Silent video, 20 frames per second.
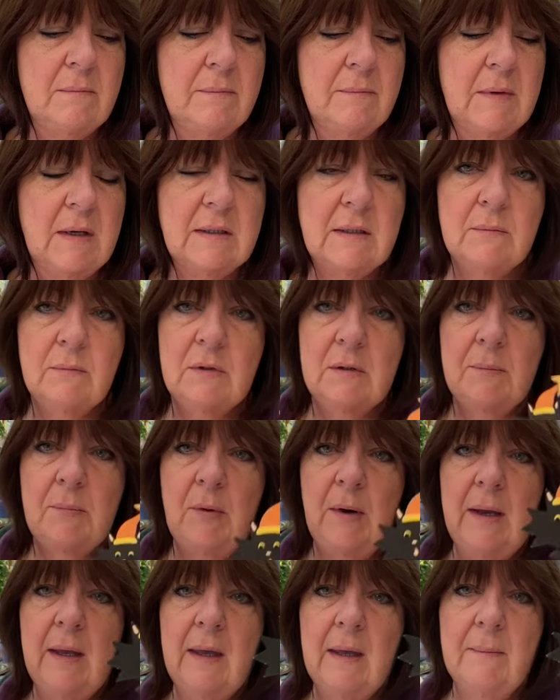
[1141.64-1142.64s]
I don't want to
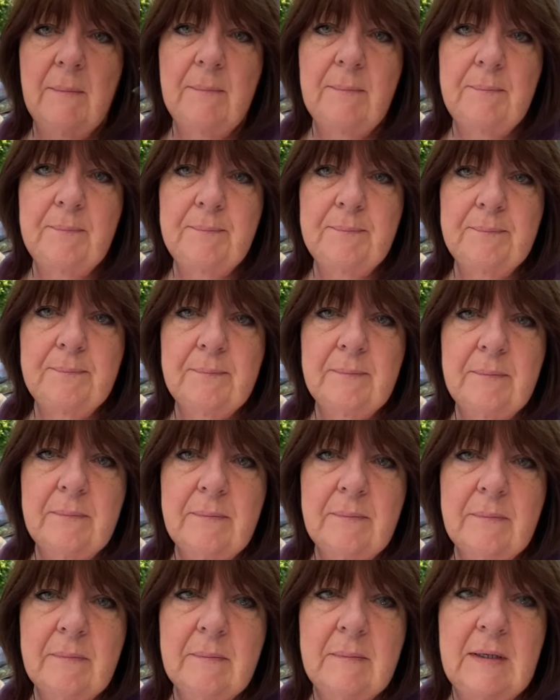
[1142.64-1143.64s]
break him,
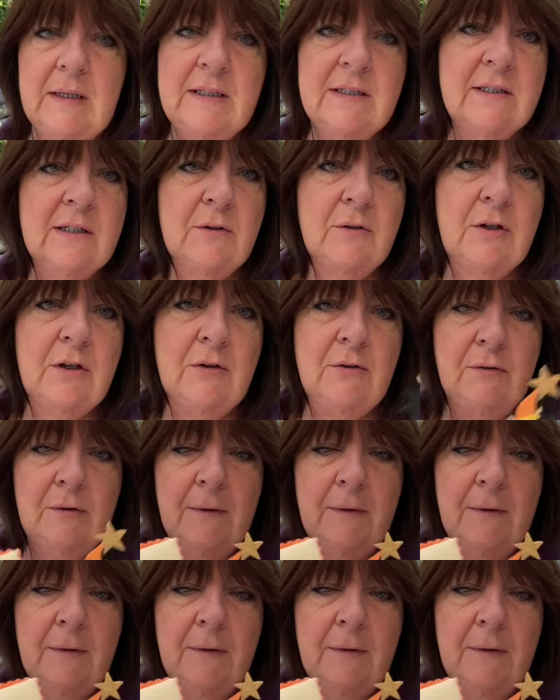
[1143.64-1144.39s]
but he's so cute.